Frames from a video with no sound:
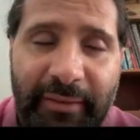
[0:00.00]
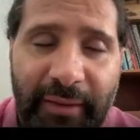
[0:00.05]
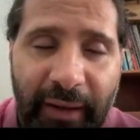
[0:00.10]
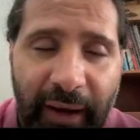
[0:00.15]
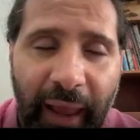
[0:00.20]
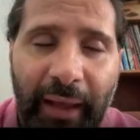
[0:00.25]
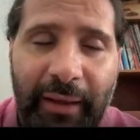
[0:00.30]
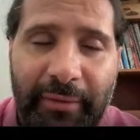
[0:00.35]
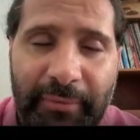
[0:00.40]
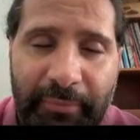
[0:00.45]

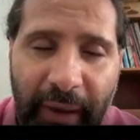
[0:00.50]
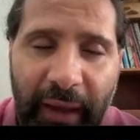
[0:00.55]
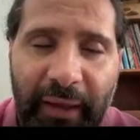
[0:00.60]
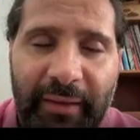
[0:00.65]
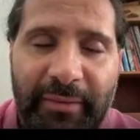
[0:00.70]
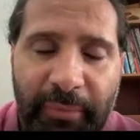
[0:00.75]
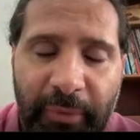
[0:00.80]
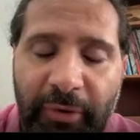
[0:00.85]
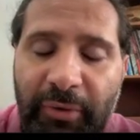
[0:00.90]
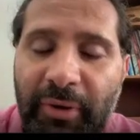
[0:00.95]
last
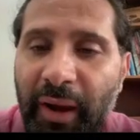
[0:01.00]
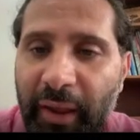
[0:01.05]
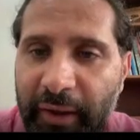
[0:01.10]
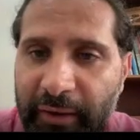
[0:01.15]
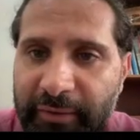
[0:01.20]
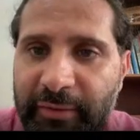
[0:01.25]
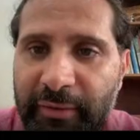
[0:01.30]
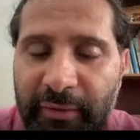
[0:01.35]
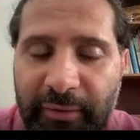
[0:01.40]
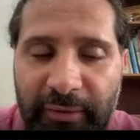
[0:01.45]
maximum
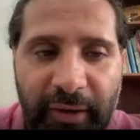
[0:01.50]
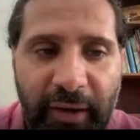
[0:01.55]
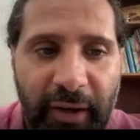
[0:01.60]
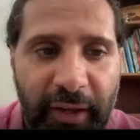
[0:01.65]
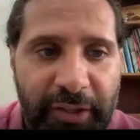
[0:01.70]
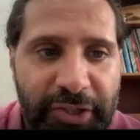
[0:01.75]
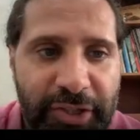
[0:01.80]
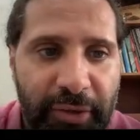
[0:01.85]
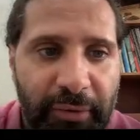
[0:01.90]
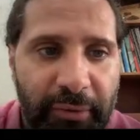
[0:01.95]
glacier.
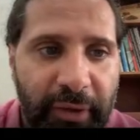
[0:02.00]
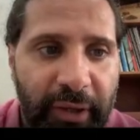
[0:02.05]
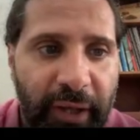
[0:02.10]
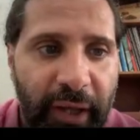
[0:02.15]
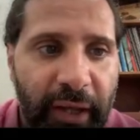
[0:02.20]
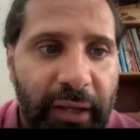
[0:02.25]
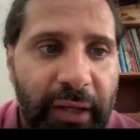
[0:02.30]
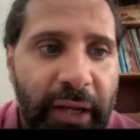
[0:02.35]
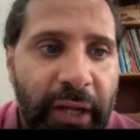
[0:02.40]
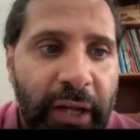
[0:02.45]

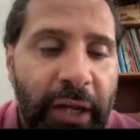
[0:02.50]
Okay,